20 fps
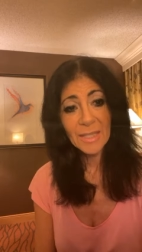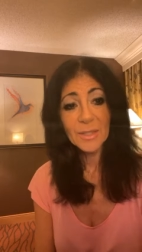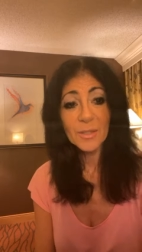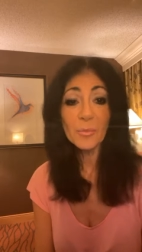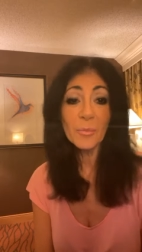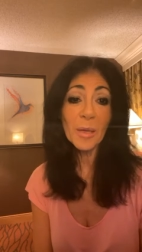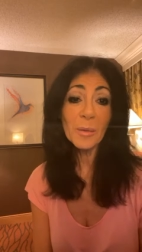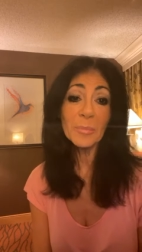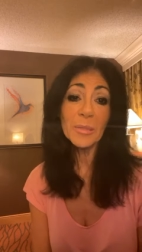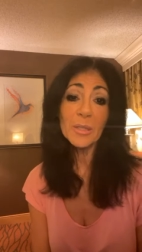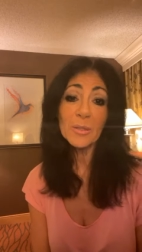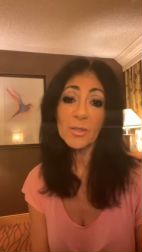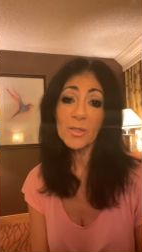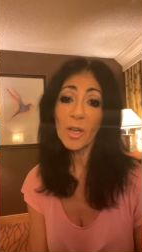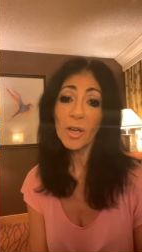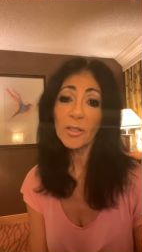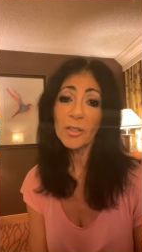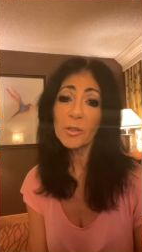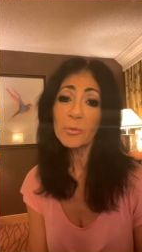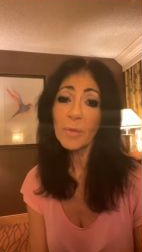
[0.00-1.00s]
So maybe you
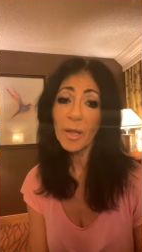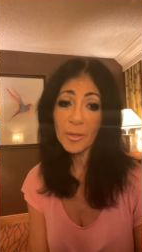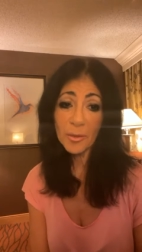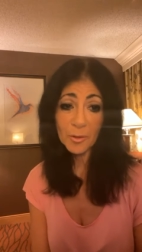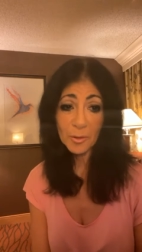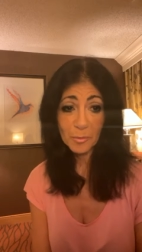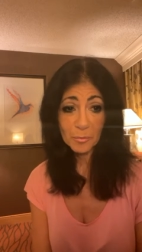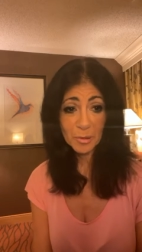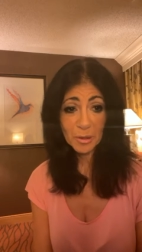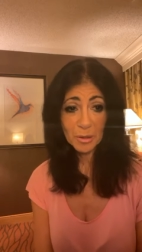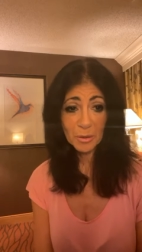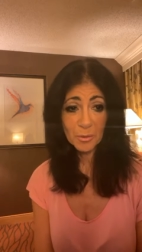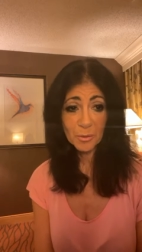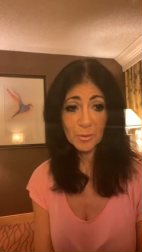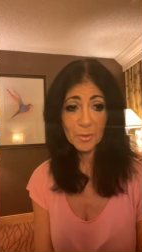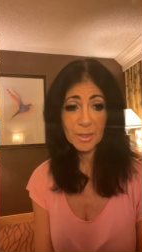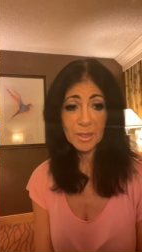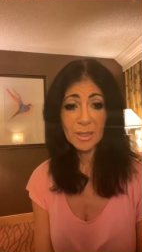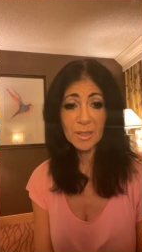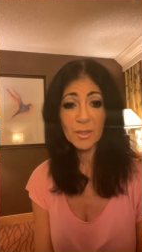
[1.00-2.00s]
saw your mother
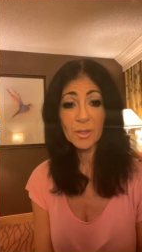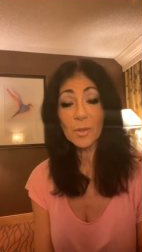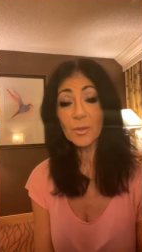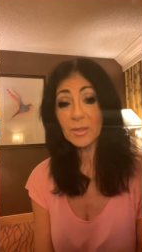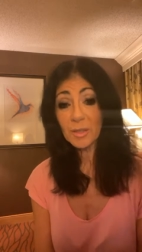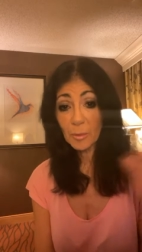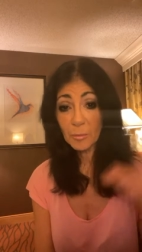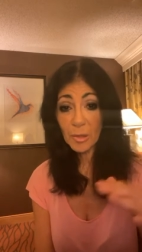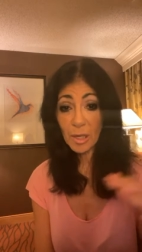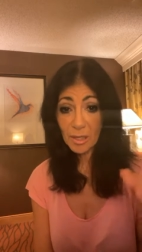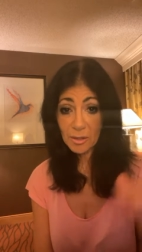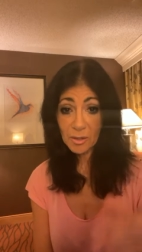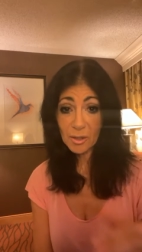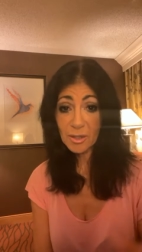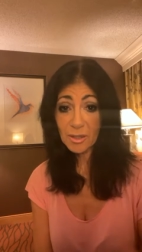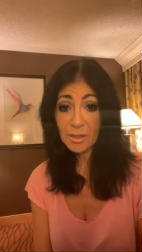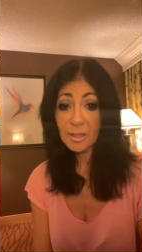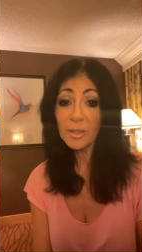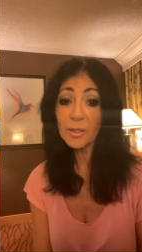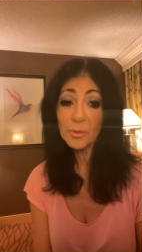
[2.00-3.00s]
abused, and so
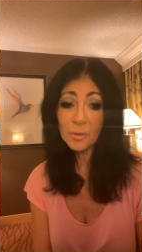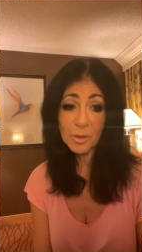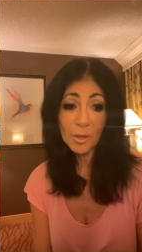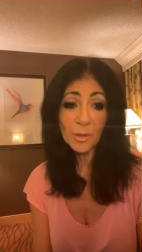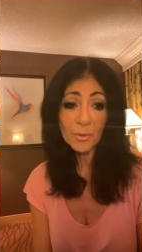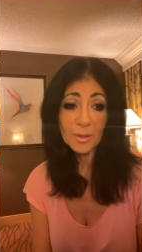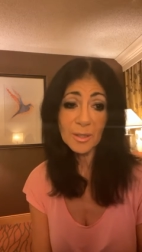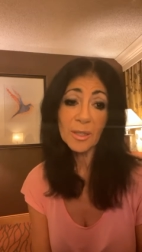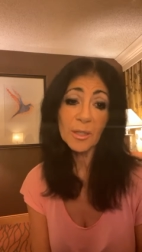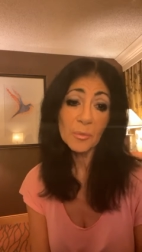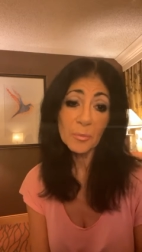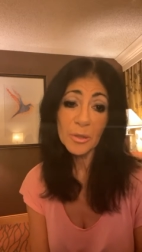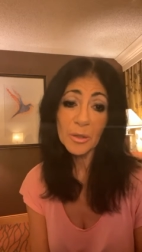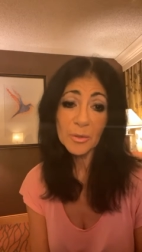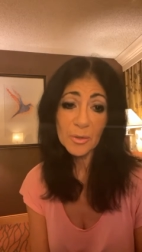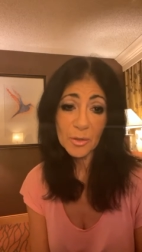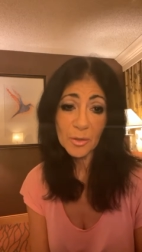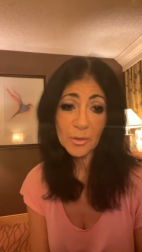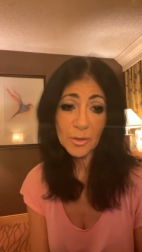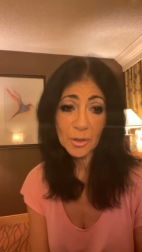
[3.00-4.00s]
subconsciously you chose an
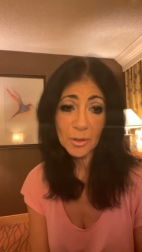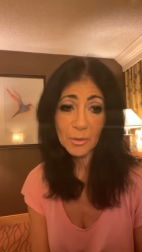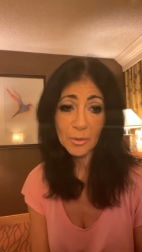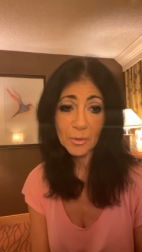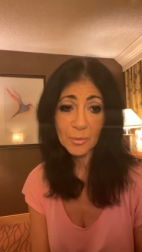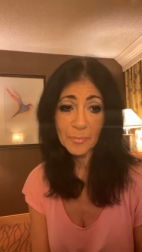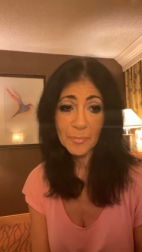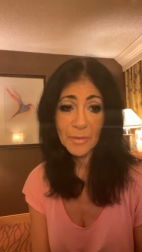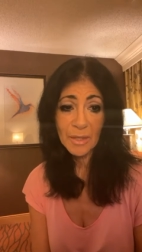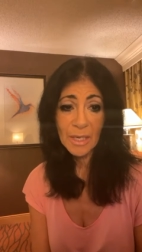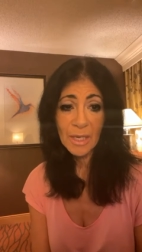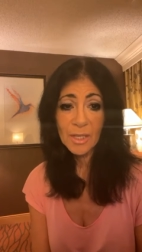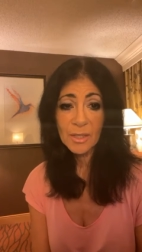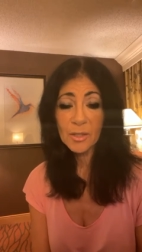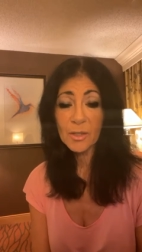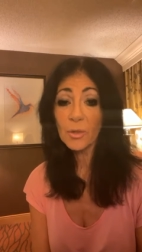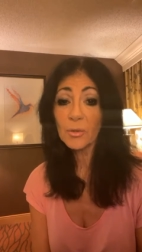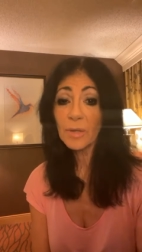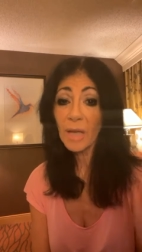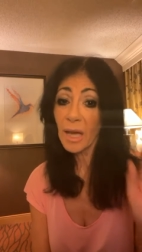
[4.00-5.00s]
abuser too.
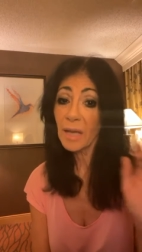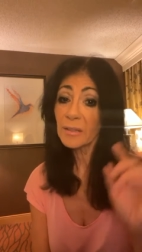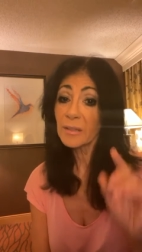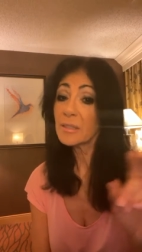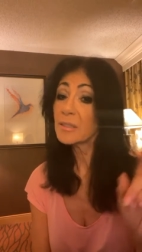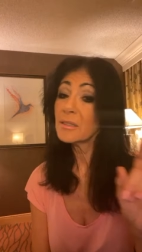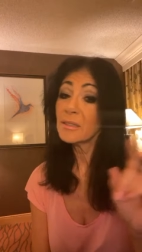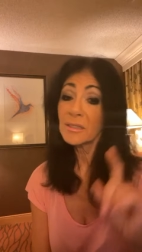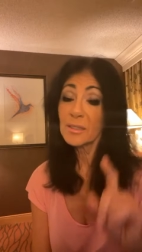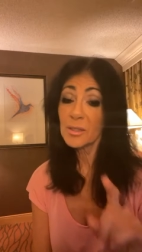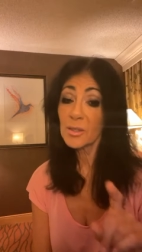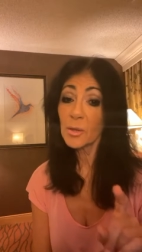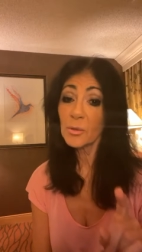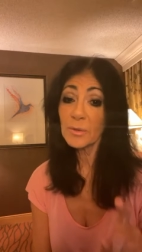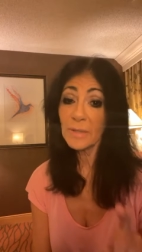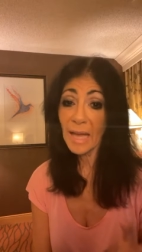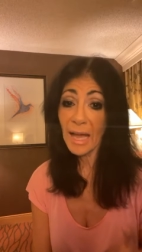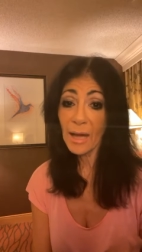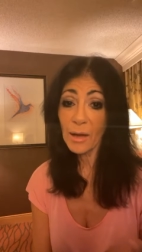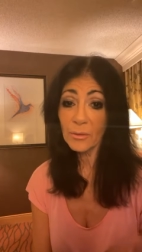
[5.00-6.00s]
So, not so
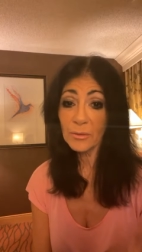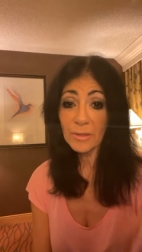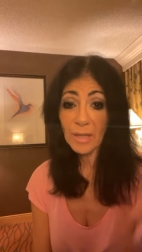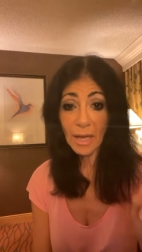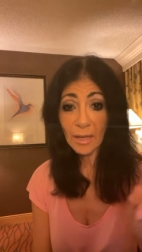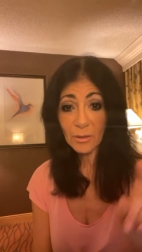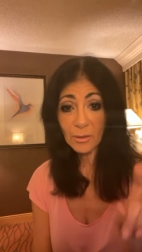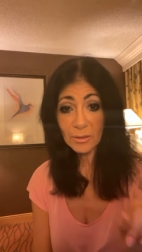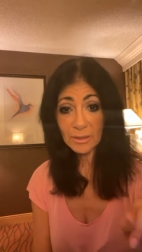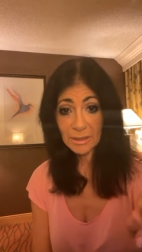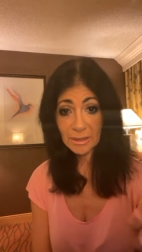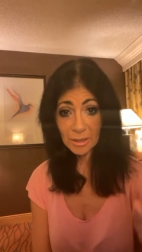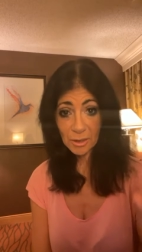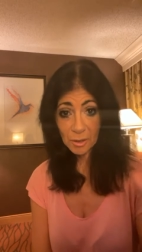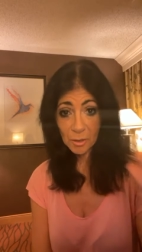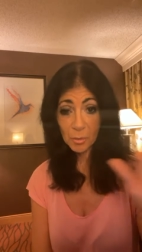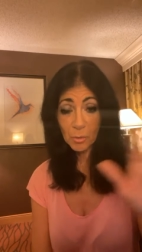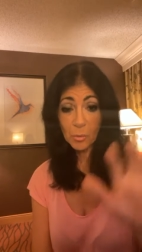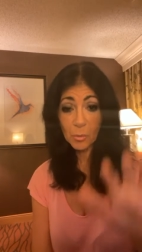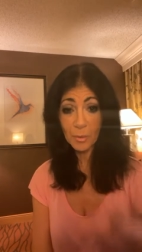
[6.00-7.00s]
now, not only
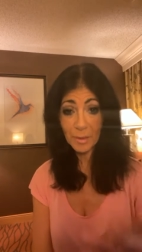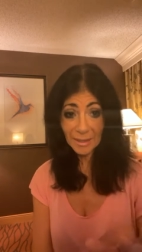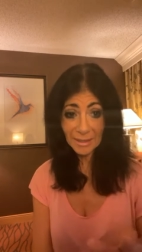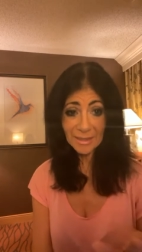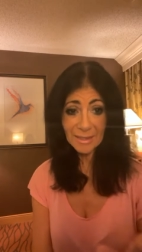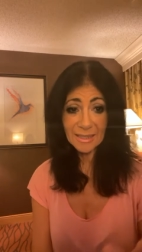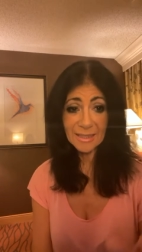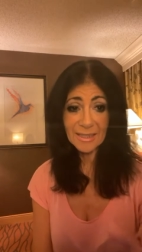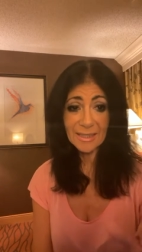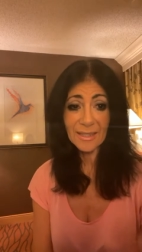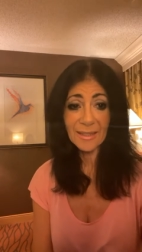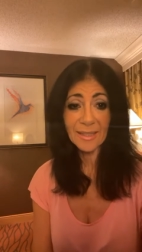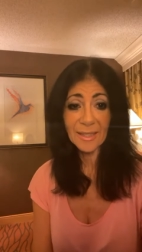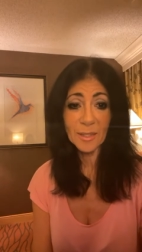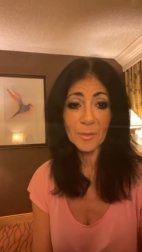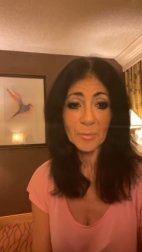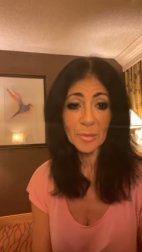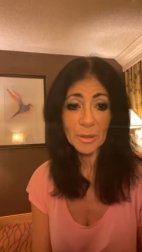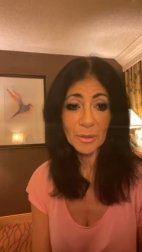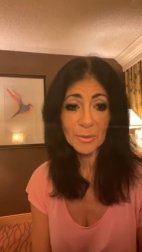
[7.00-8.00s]
did you witness
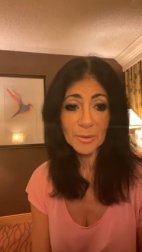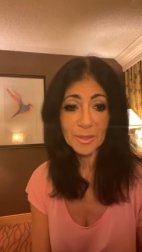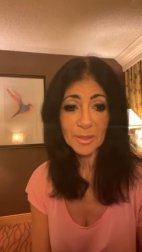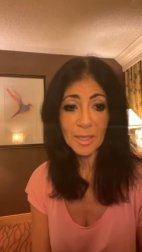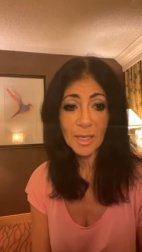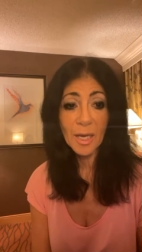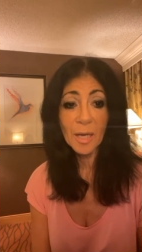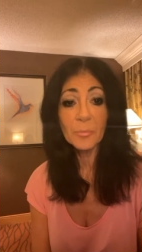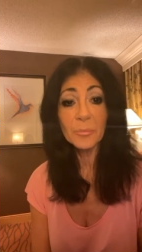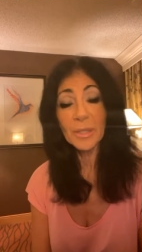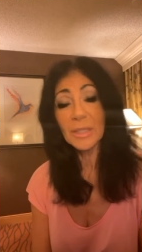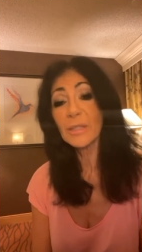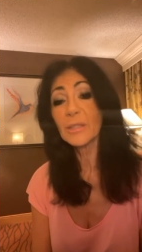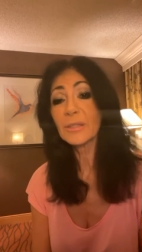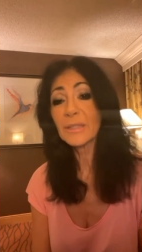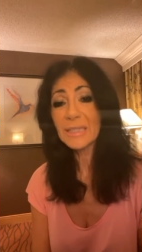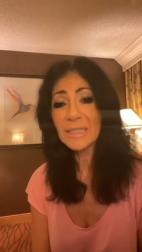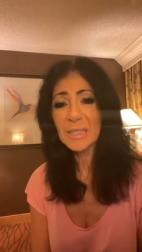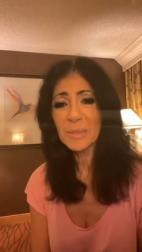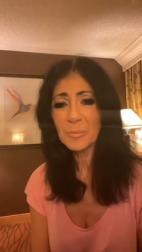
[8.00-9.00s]
the abuse, but
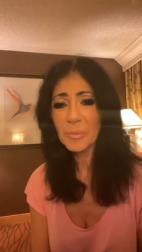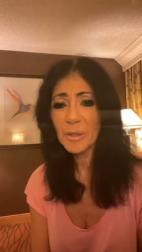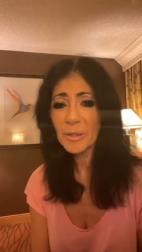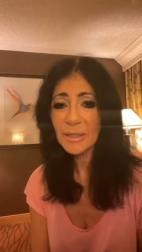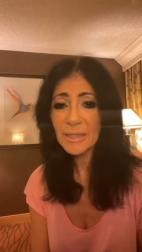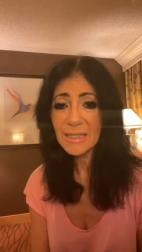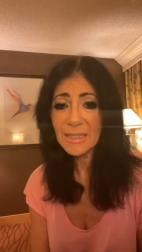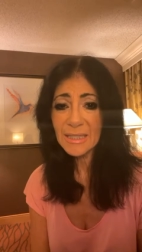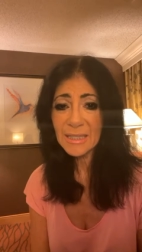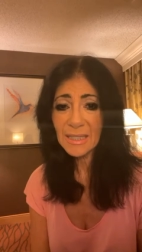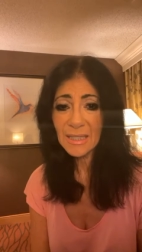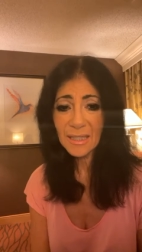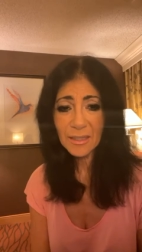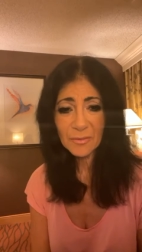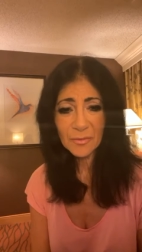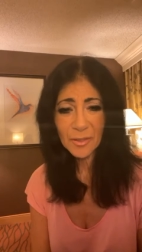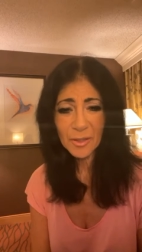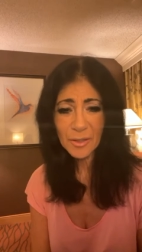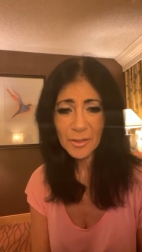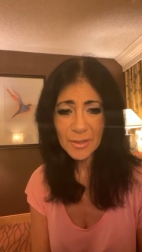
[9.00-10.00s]
you're experiencing
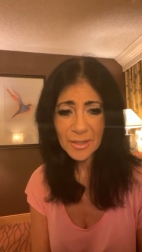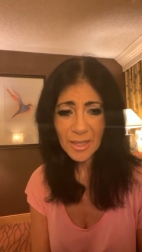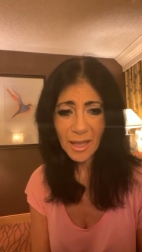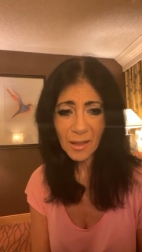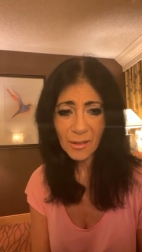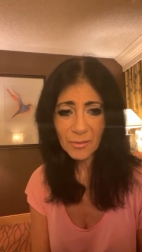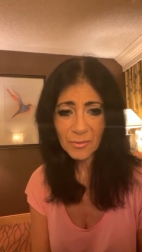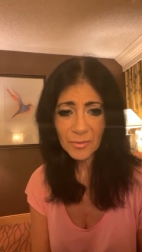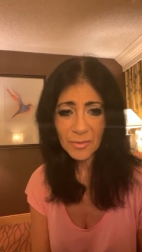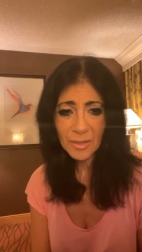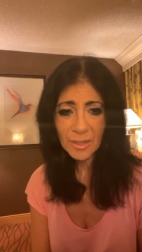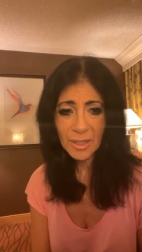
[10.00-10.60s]
it for yourself.